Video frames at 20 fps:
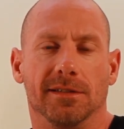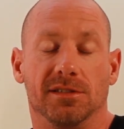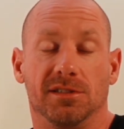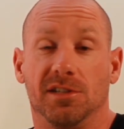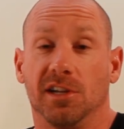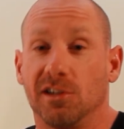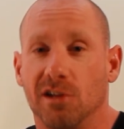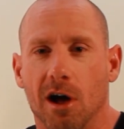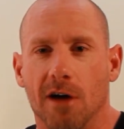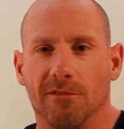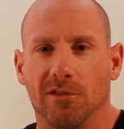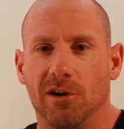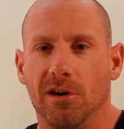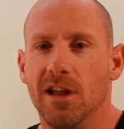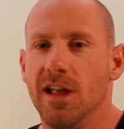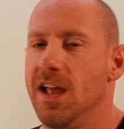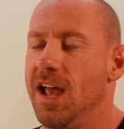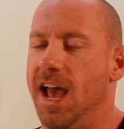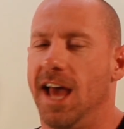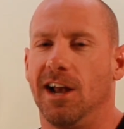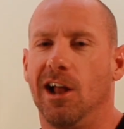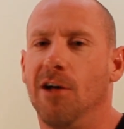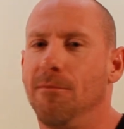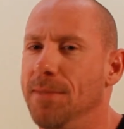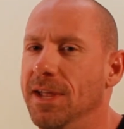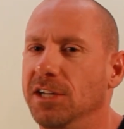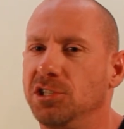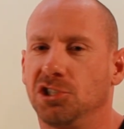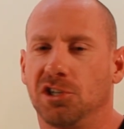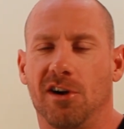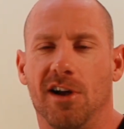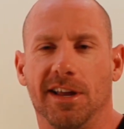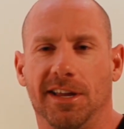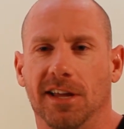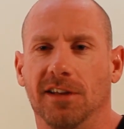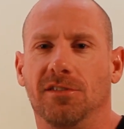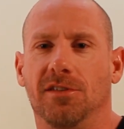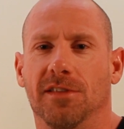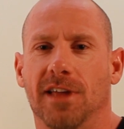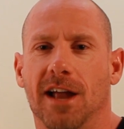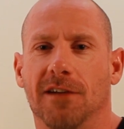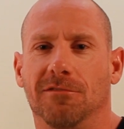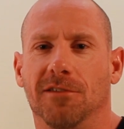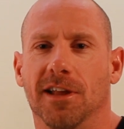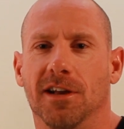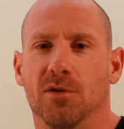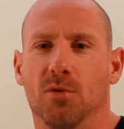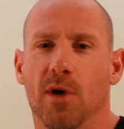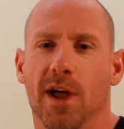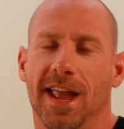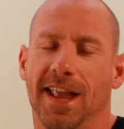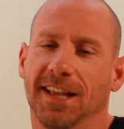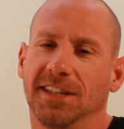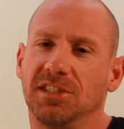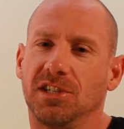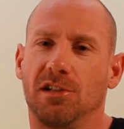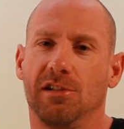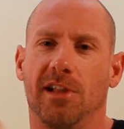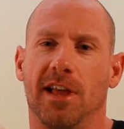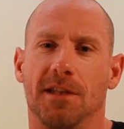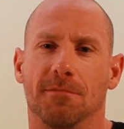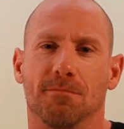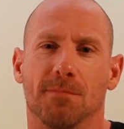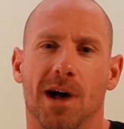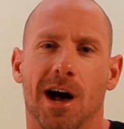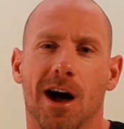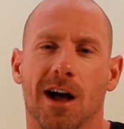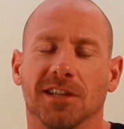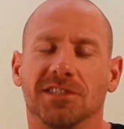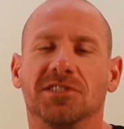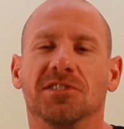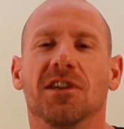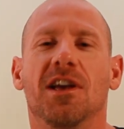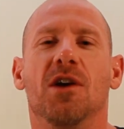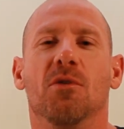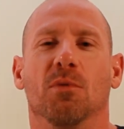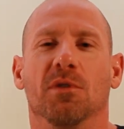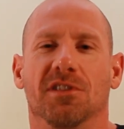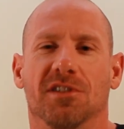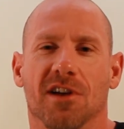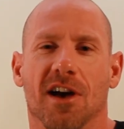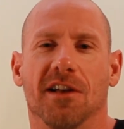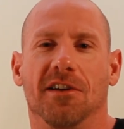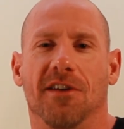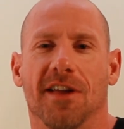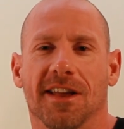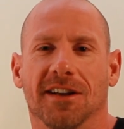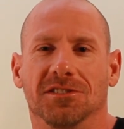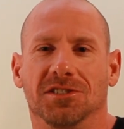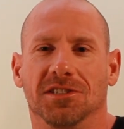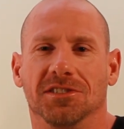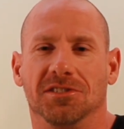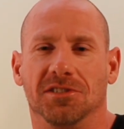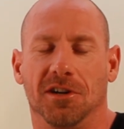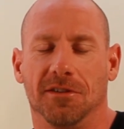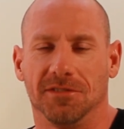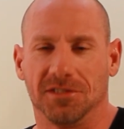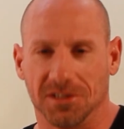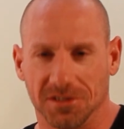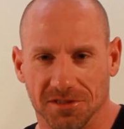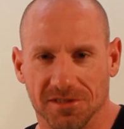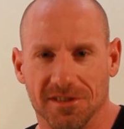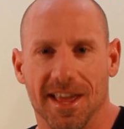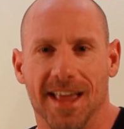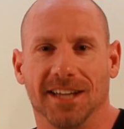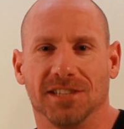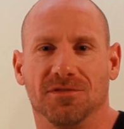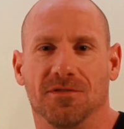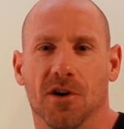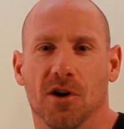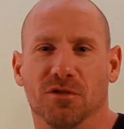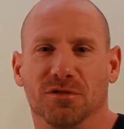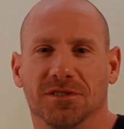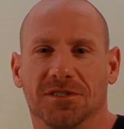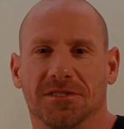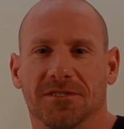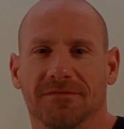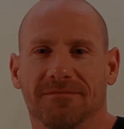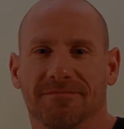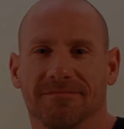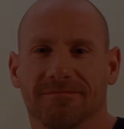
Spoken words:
to cover, and I'll make sure I get to that right away. It's Clinton Moss with Gunner Energy Services. Thanks, folks.